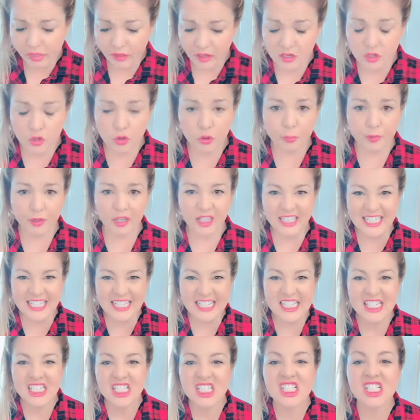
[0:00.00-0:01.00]
Super clean.
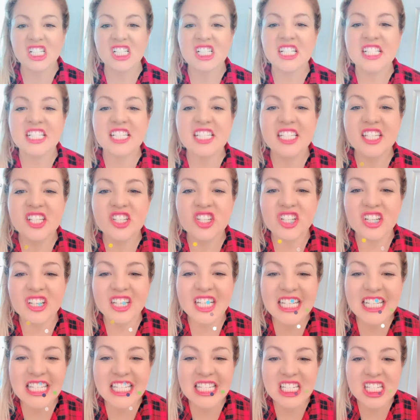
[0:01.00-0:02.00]
So you could
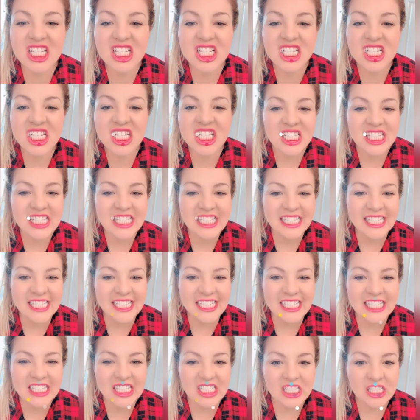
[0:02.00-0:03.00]
already see
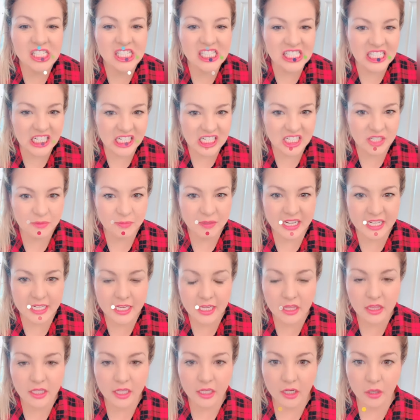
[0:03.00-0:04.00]
my
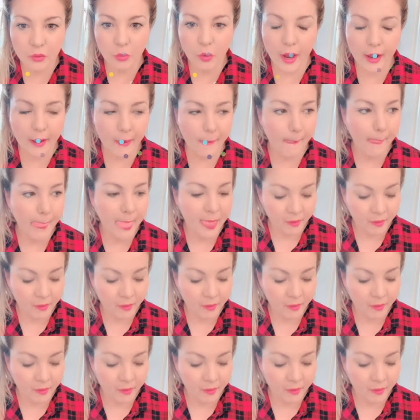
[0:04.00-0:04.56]
teeth getting white.